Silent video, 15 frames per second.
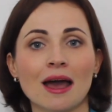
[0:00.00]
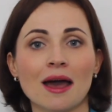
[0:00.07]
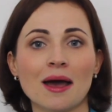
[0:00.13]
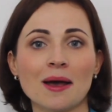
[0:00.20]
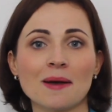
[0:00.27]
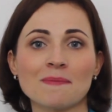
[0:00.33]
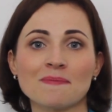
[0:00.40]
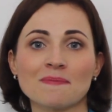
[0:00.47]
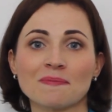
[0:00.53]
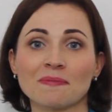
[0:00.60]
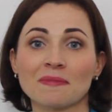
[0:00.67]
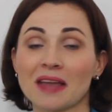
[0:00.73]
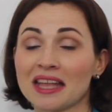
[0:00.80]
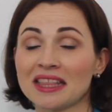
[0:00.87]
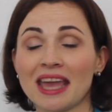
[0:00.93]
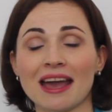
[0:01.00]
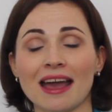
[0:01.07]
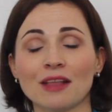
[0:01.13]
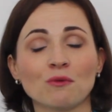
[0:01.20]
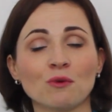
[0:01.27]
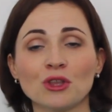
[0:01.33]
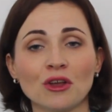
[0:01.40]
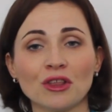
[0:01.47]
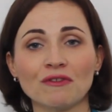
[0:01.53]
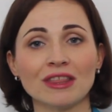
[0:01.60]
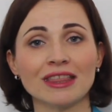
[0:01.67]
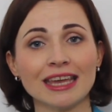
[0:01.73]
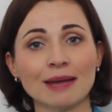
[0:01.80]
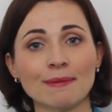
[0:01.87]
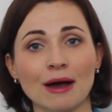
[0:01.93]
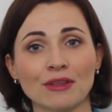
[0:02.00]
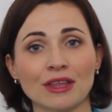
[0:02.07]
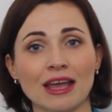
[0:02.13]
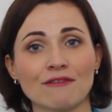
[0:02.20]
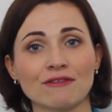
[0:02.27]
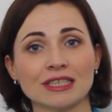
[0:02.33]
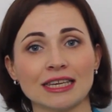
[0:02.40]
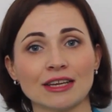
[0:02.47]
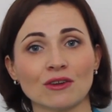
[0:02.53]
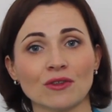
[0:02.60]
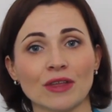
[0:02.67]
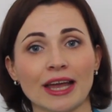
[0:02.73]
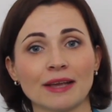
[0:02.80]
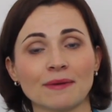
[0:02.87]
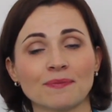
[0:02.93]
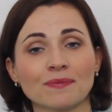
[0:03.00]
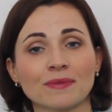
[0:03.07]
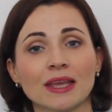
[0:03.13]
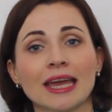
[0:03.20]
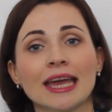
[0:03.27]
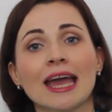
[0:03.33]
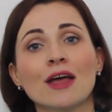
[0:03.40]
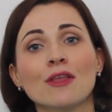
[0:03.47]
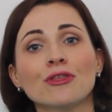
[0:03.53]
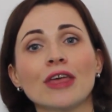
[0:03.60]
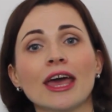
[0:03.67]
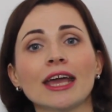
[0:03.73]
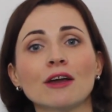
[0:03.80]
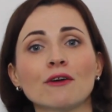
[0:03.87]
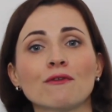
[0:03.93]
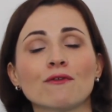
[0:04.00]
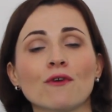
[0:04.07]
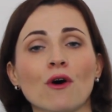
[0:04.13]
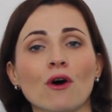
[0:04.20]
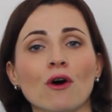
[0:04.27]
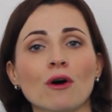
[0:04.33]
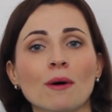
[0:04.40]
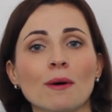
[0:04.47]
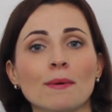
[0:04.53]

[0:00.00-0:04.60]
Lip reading: and we don't even think about it every single day. Thank for